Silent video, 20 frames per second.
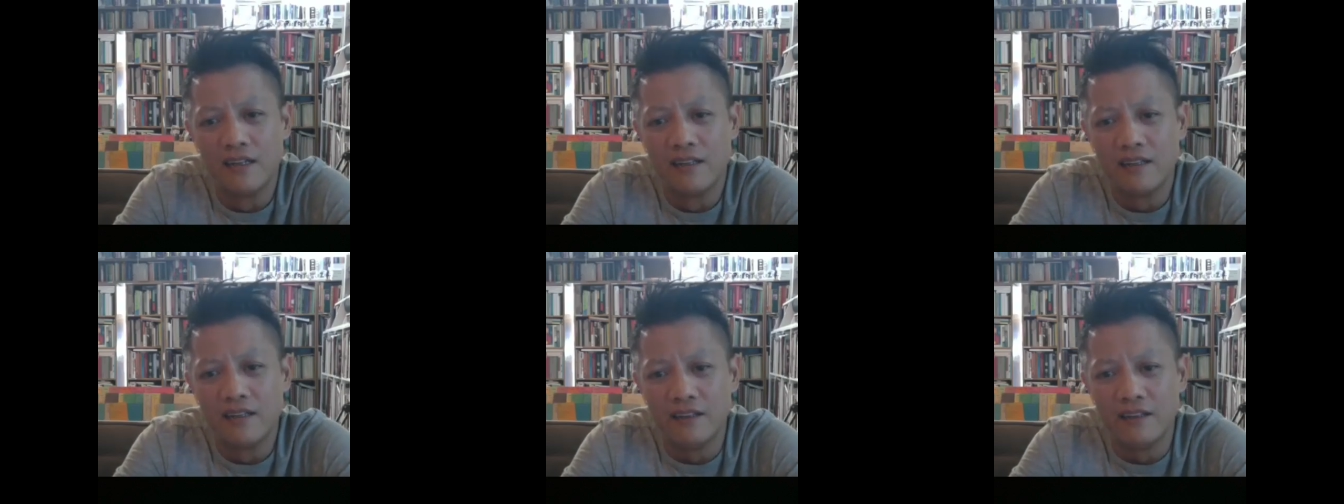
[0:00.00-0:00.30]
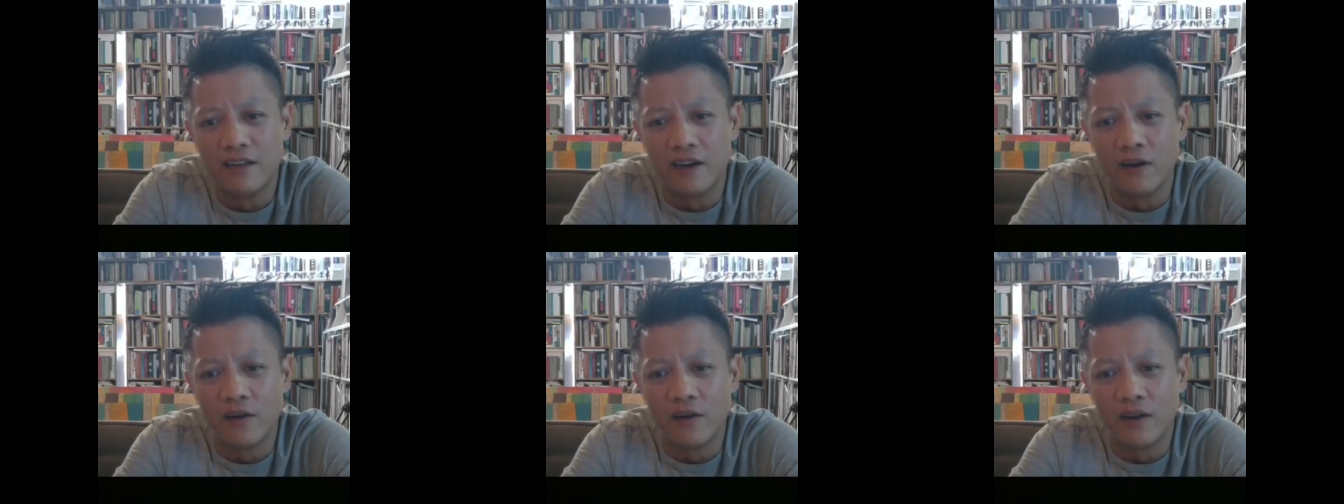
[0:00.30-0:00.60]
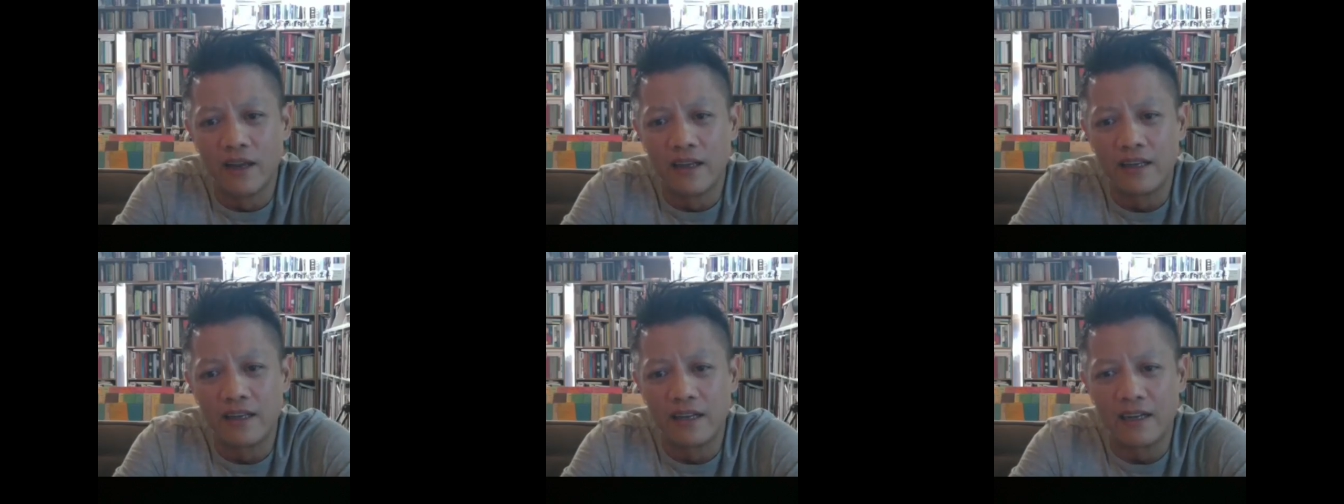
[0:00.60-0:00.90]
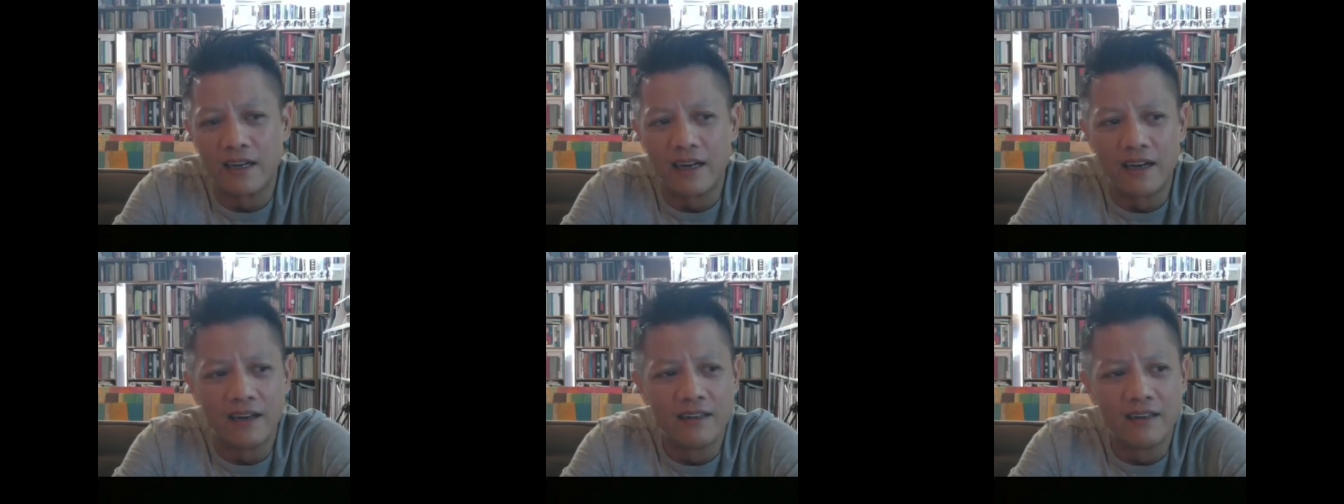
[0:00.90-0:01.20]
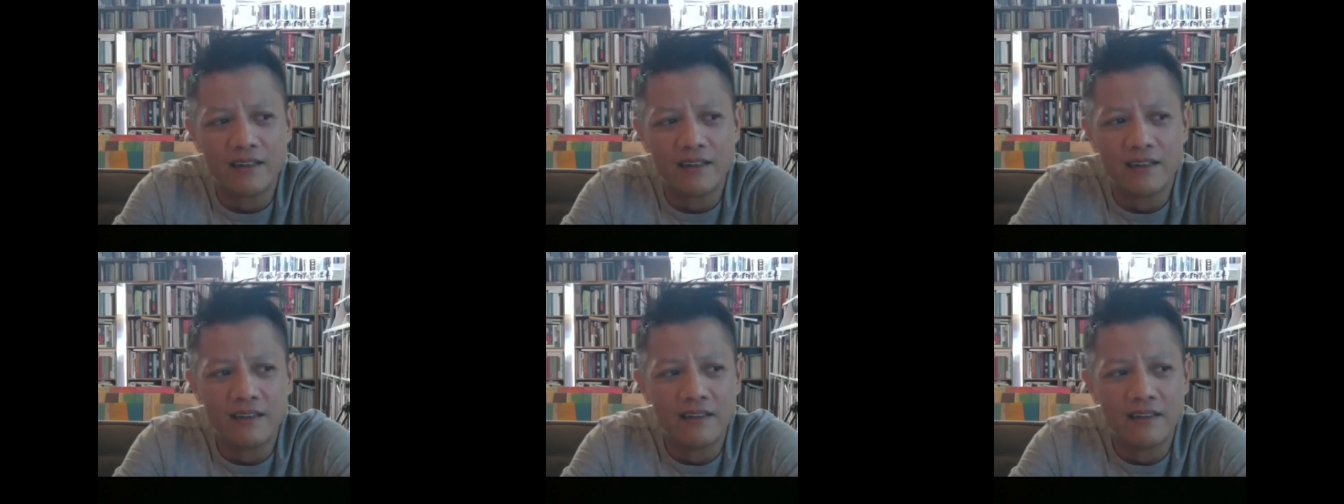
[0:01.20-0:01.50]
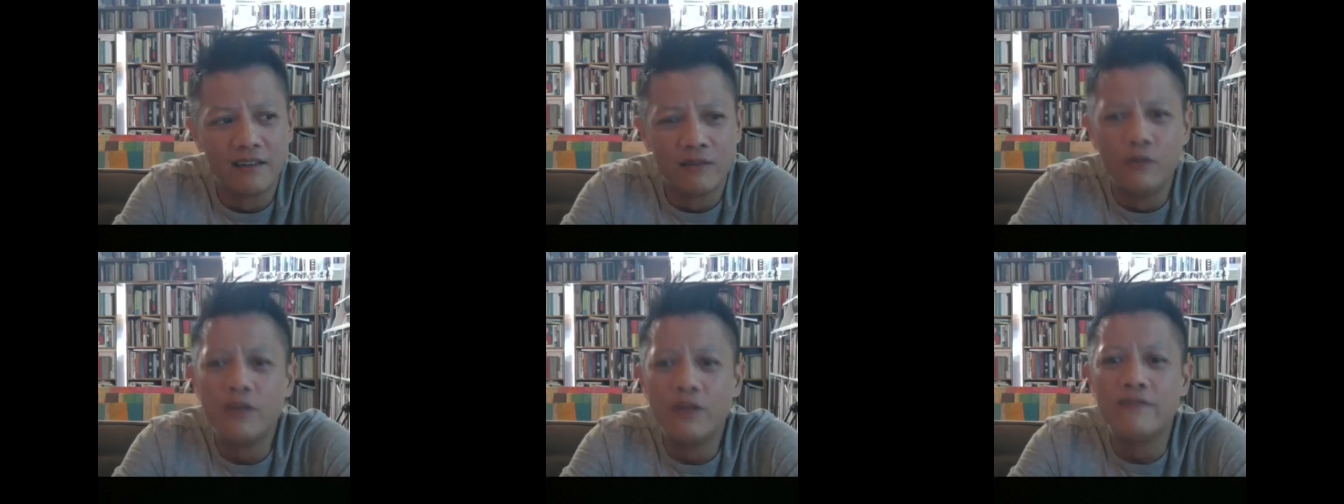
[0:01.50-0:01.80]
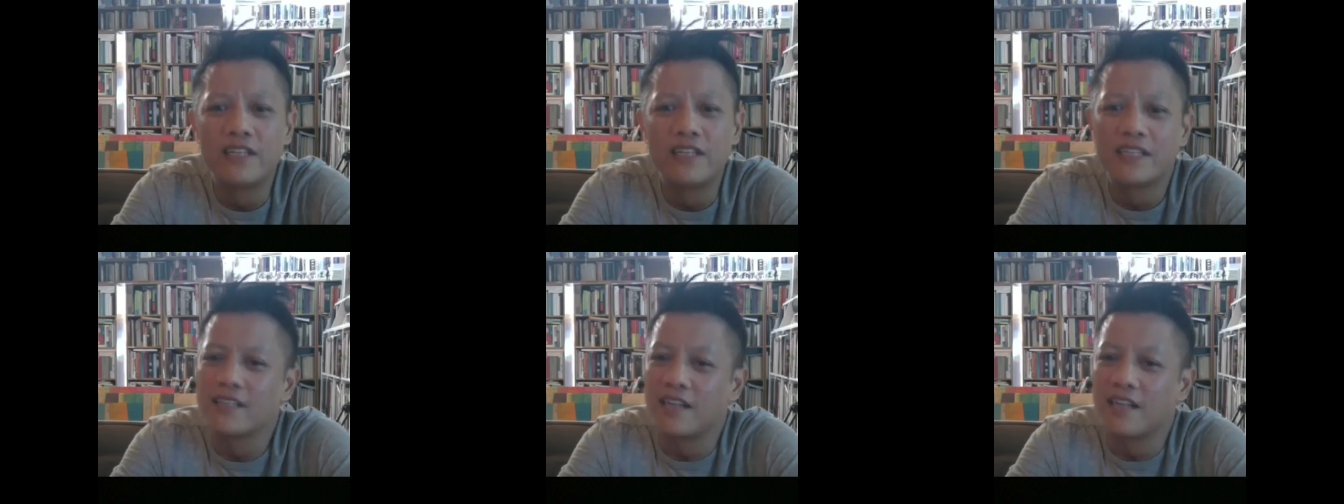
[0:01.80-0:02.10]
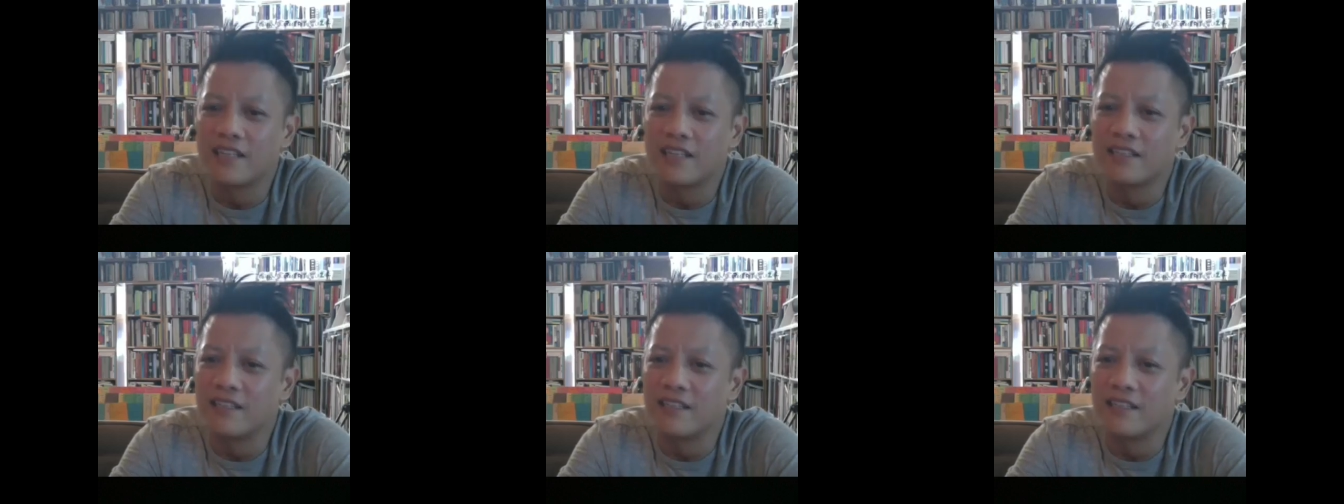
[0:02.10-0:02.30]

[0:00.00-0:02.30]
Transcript: Mm-hmm. You know, like uh, we've discussed